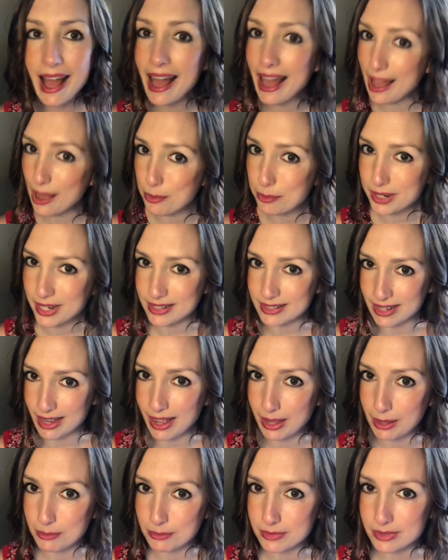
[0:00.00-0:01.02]
how many
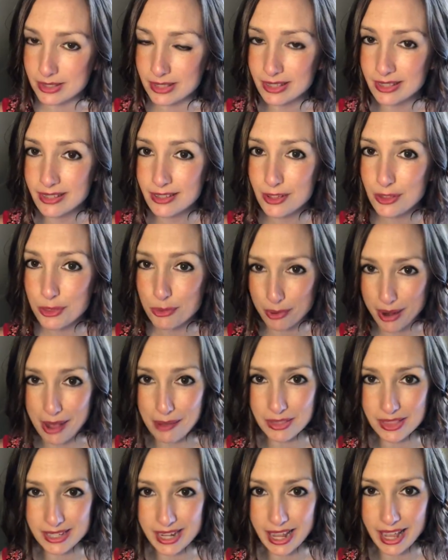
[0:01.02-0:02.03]
times
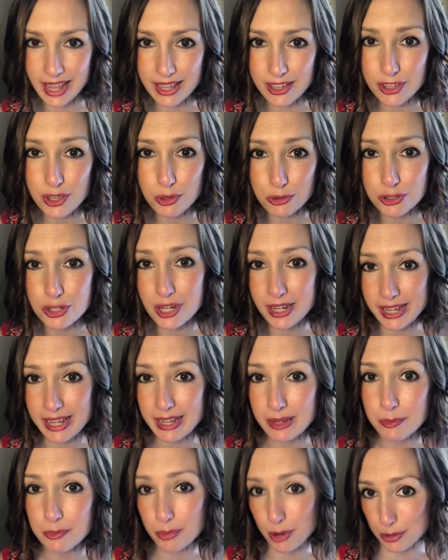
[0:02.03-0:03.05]
throughout the day you should
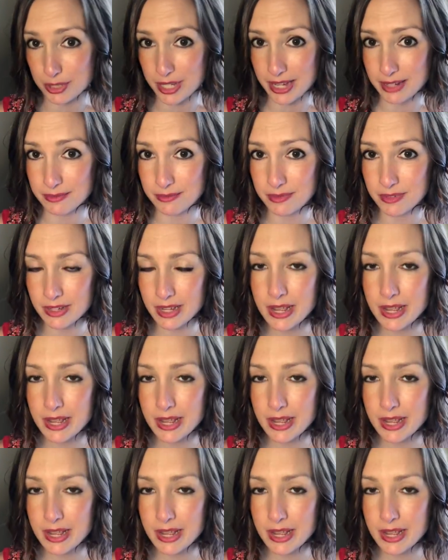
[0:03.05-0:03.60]
eat protein.